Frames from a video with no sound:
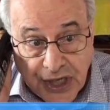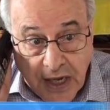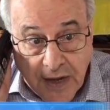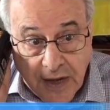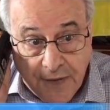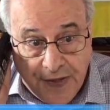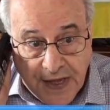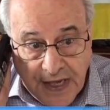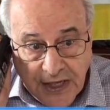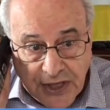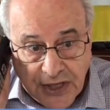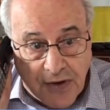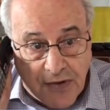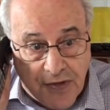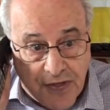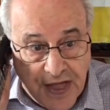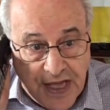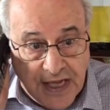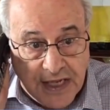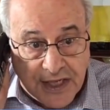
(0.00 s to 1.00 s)
These are
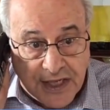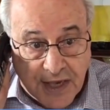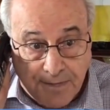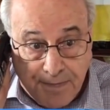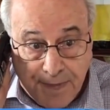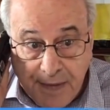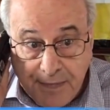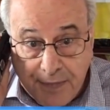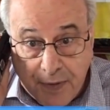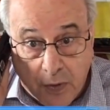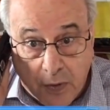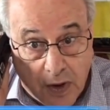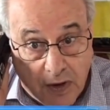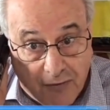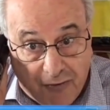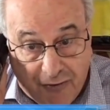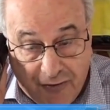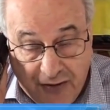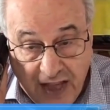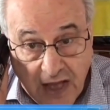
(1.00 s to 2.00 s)
things that people will
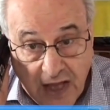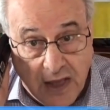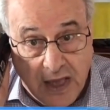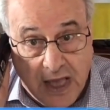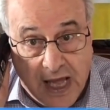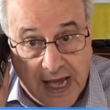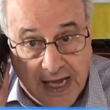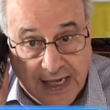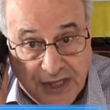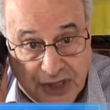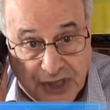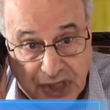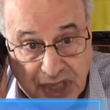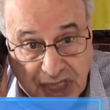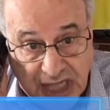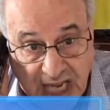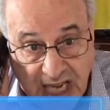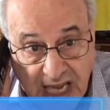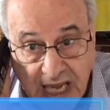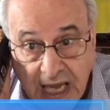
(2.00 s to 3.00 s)
feel and
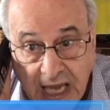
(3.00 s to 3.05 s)
see